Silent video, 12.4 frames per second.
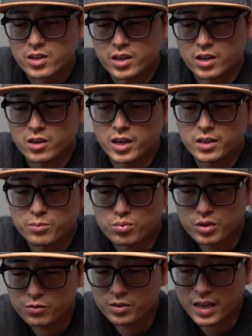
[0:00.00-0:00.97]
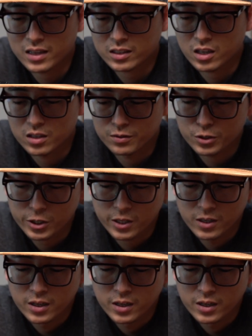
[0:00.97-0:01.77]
I prefer that kind of look.